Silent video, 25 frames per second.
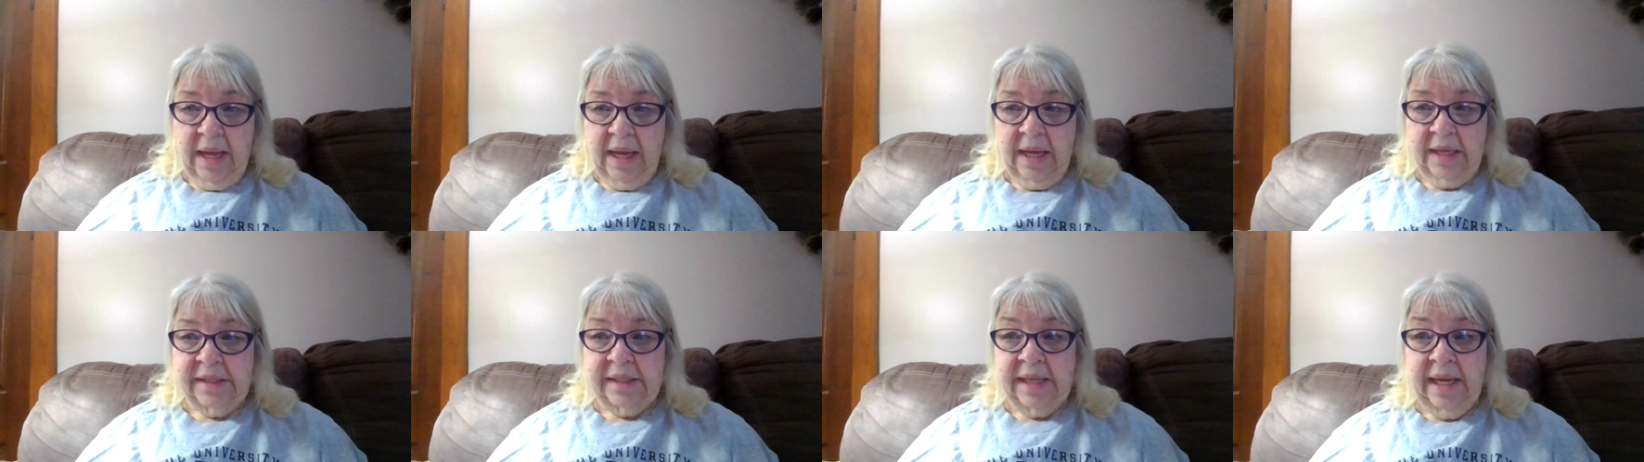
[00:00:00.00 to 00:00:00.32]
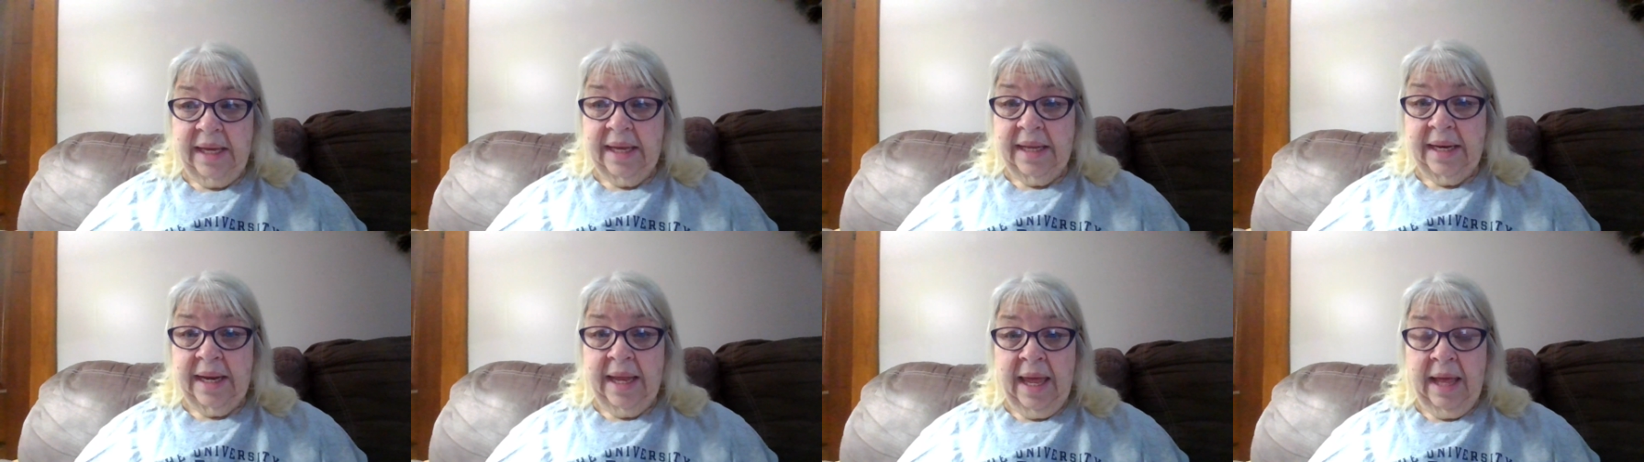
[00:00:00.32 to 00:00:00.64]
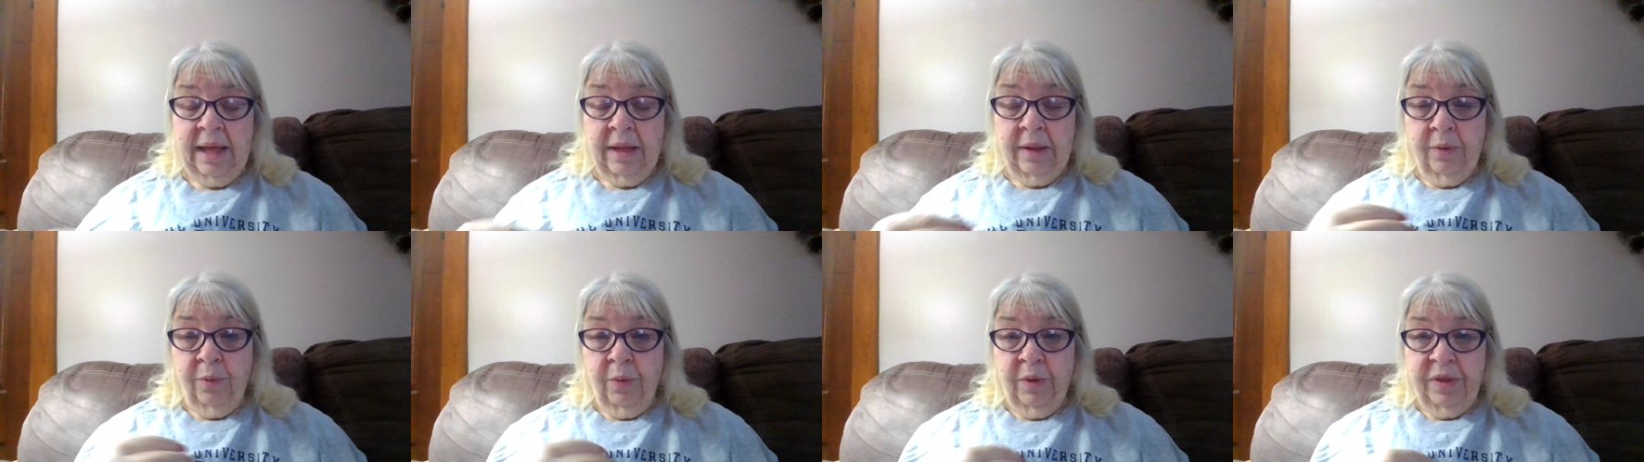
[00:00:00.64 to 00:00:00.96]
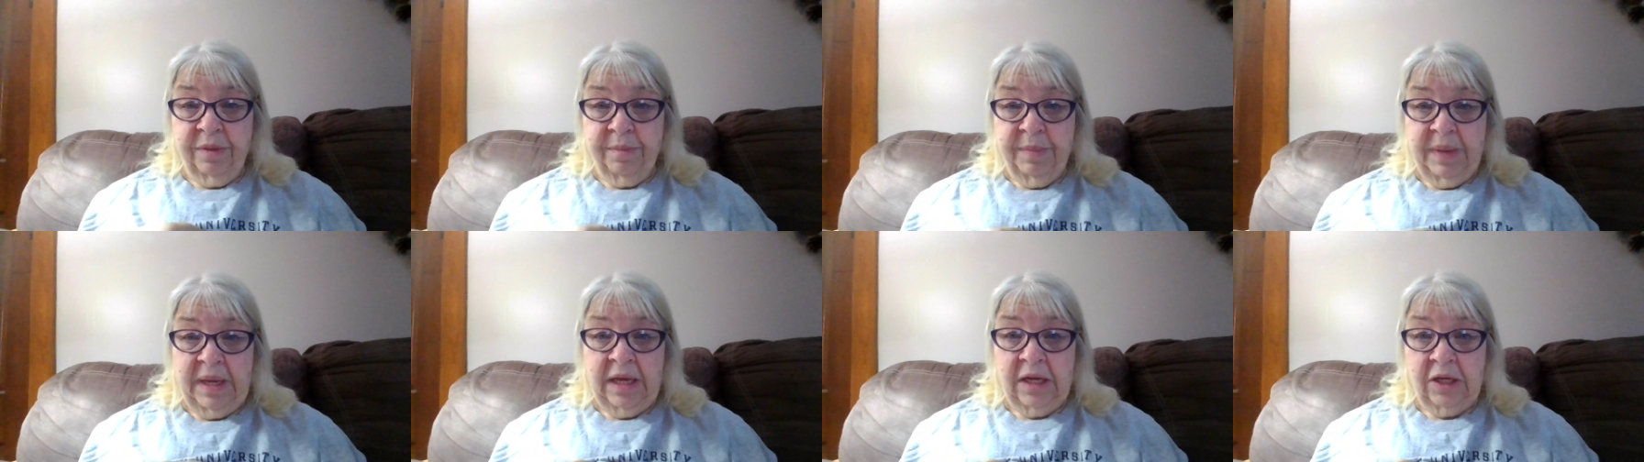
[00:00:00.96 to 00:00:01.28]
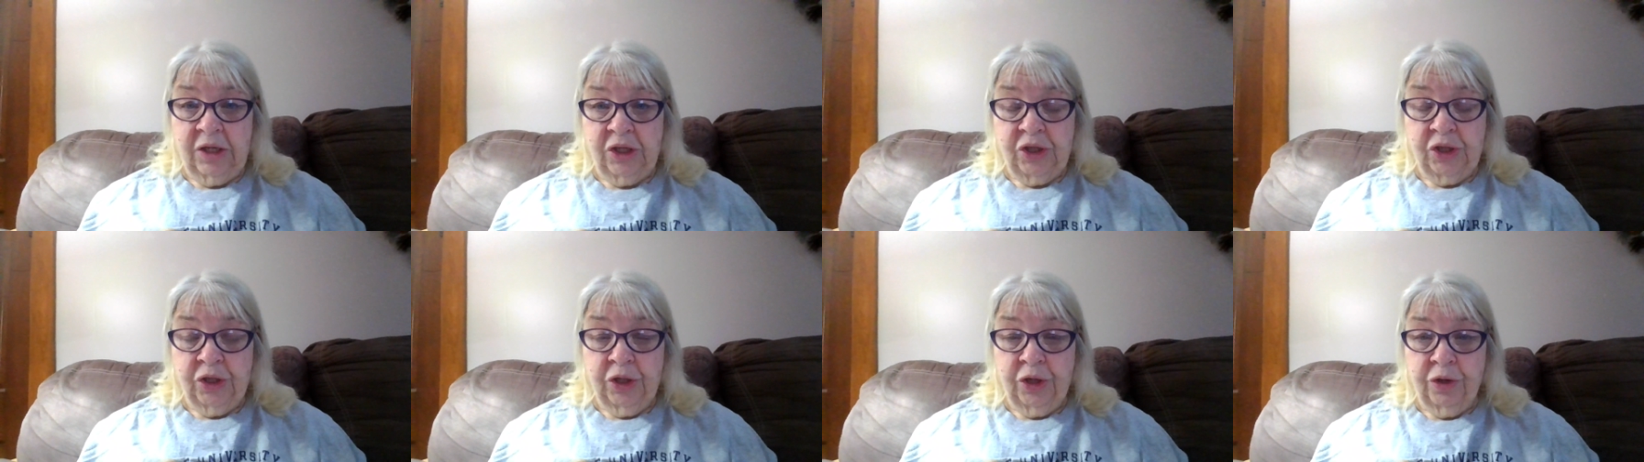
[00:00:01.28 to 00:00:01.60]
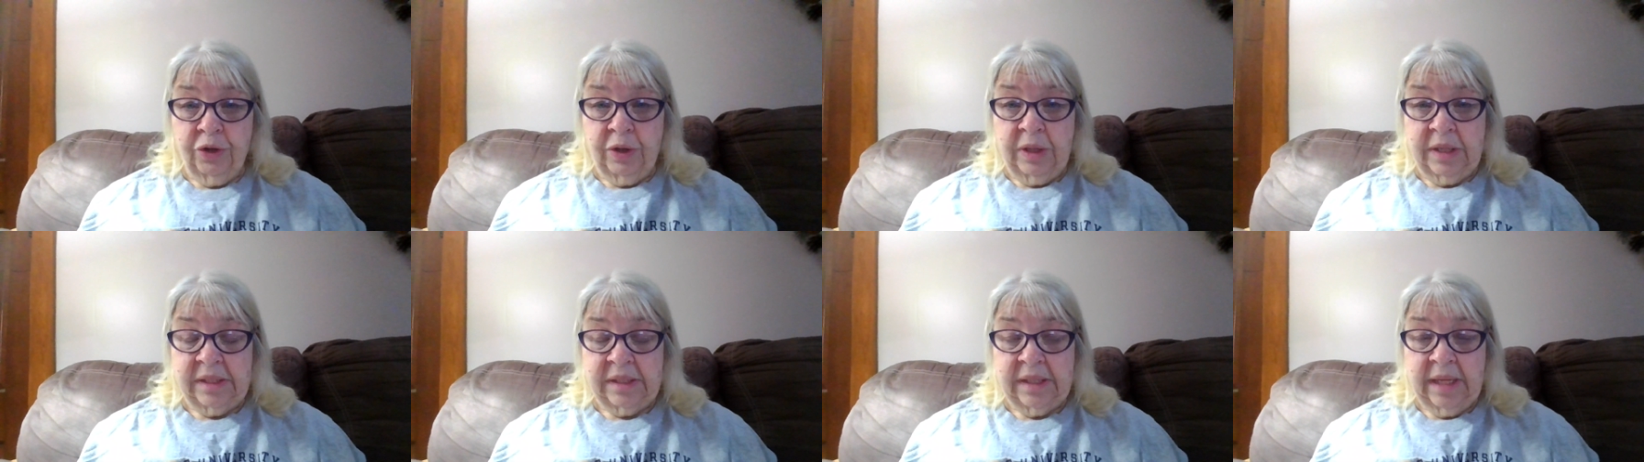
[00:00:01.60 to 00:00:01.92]
It's like an with me,
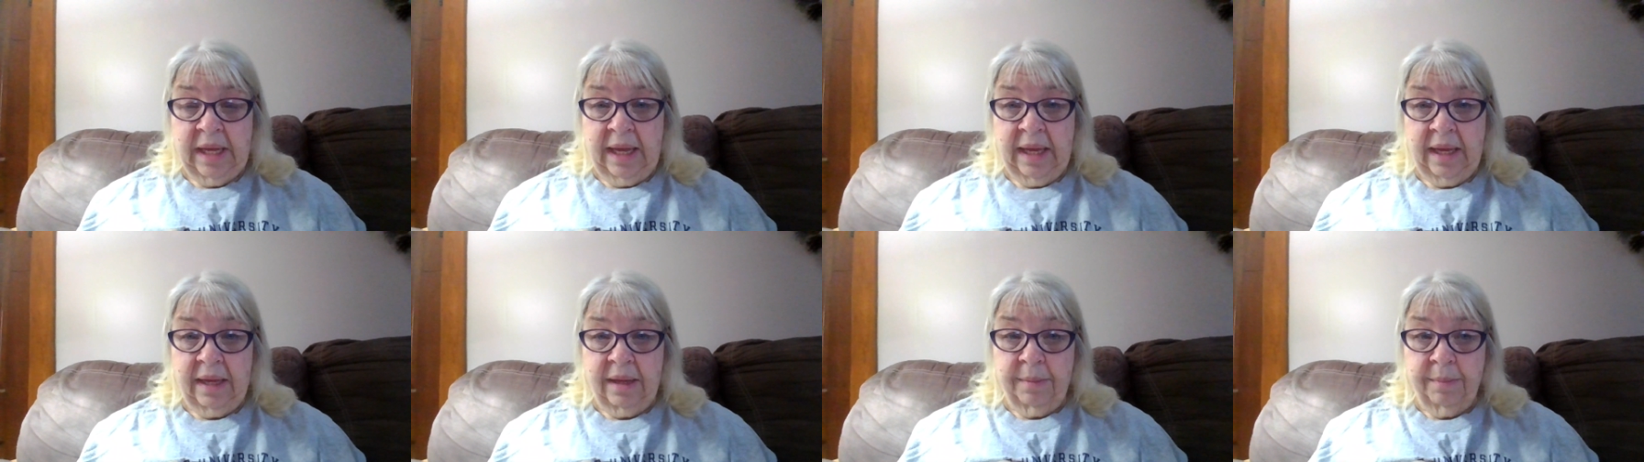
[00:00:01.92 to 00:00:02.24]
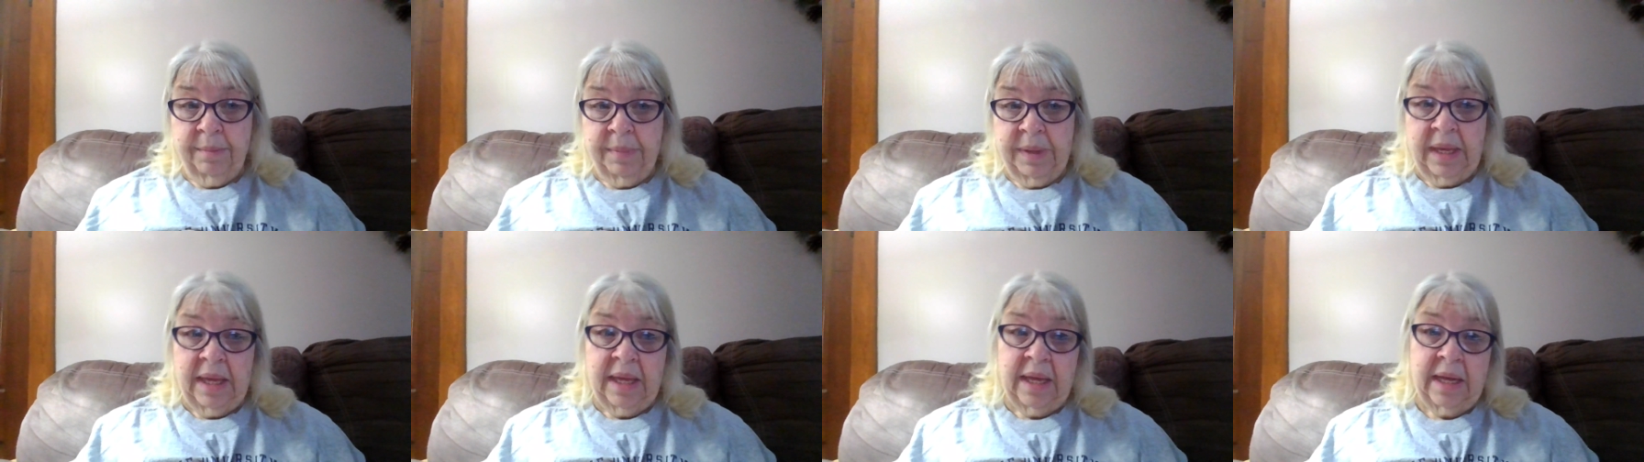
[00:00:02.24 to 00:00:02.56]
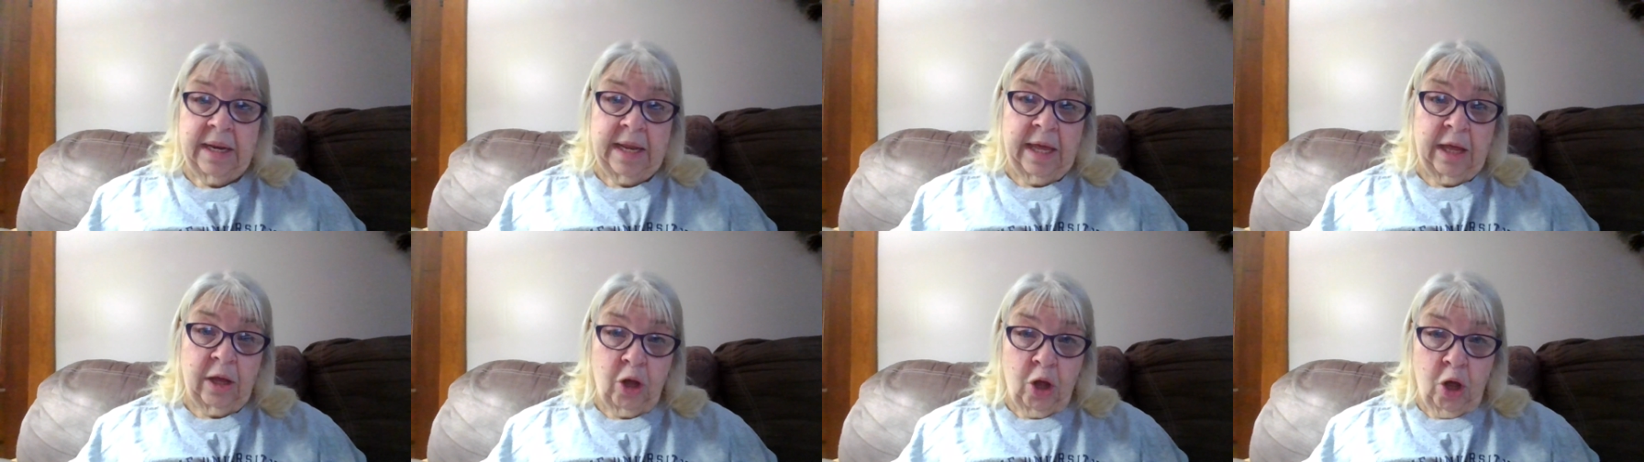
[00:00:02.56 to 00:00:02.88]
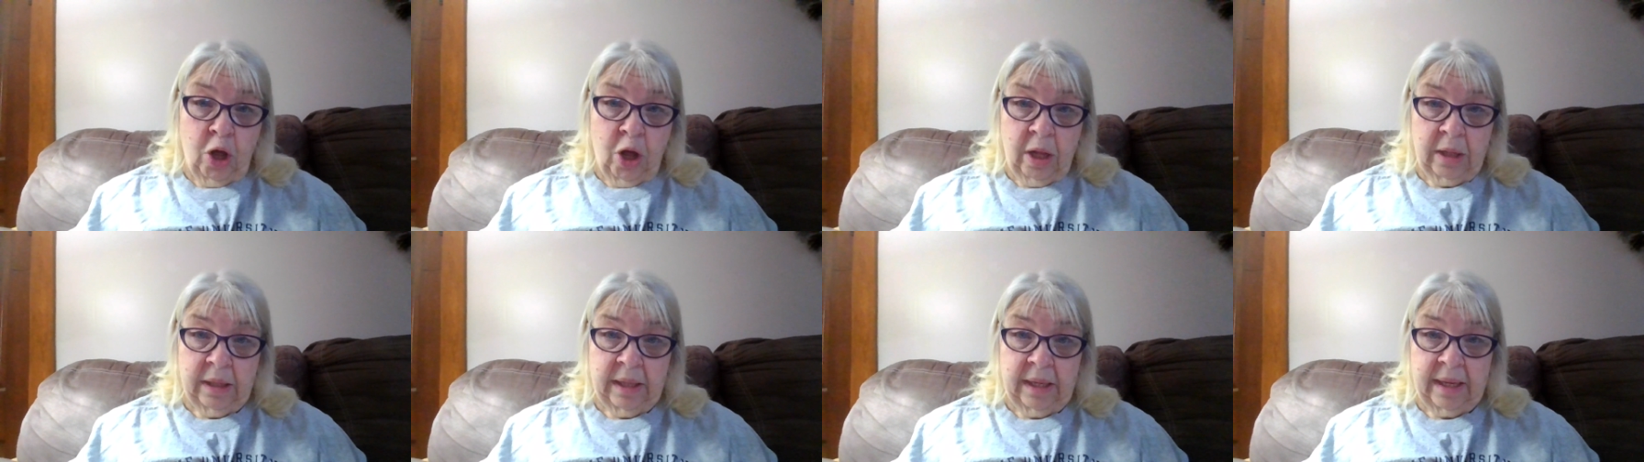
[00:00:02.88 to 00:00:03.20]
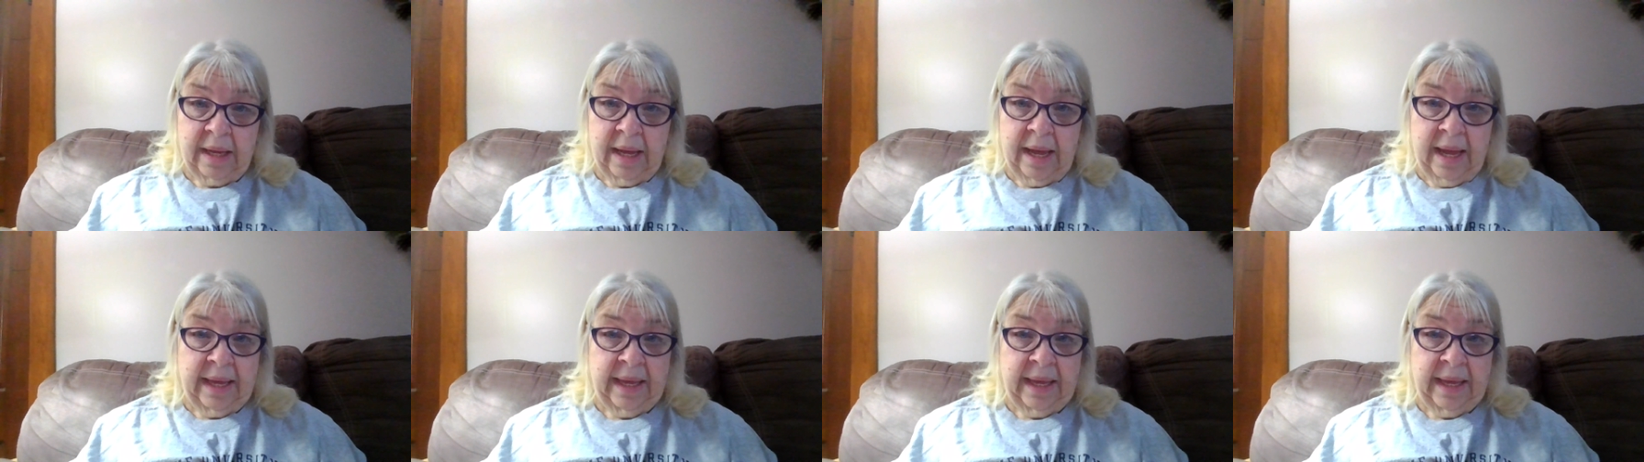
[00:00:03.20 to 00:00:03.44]
sugar is like being an alcoholic.